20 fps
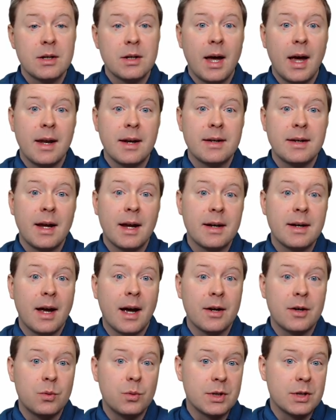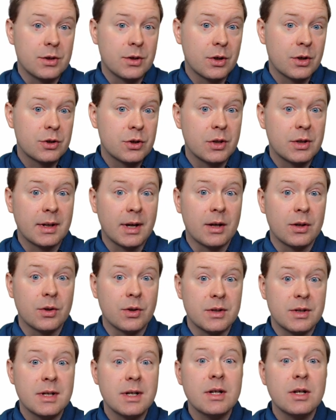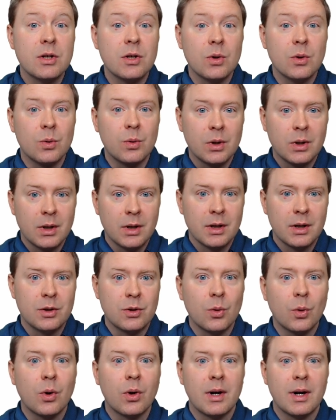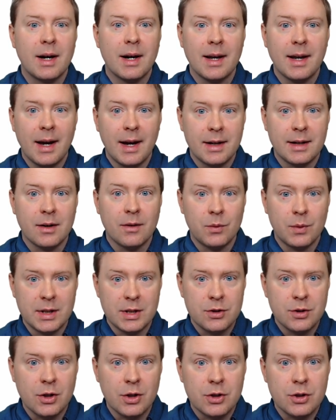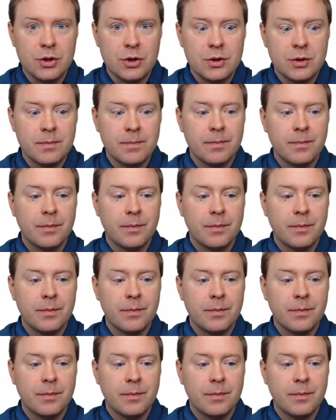And then other researchers can continue your line of research.